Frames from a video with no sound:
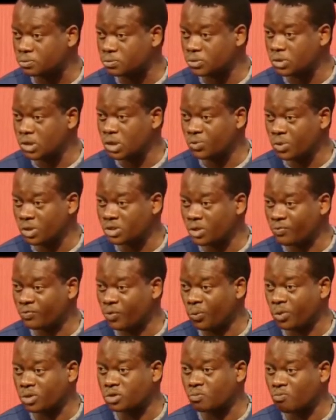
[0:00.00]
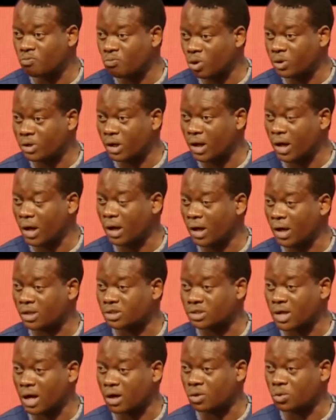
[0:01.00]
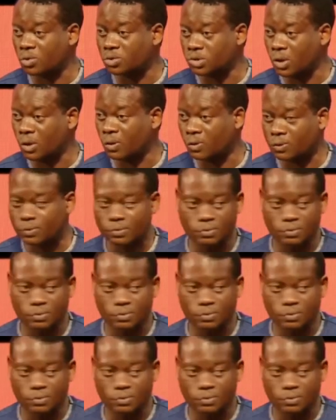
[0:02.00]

the reason for which Mordecai had sackcloth on.